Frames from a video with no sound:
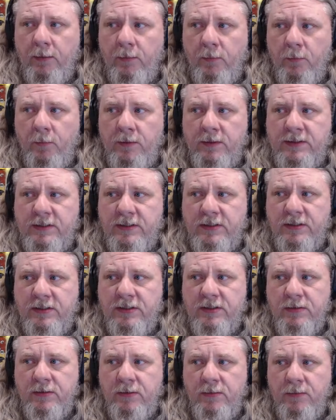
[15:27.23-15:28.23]

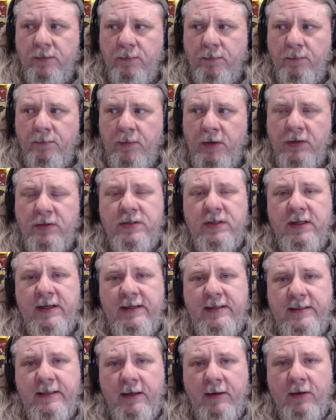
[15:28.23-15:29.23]
was
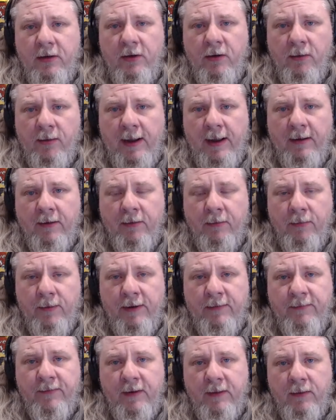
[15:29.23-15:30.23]
mostly centered around a
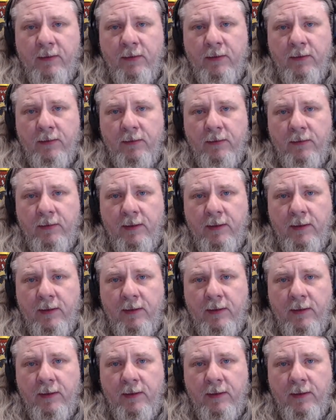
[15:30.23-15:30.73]
rift in the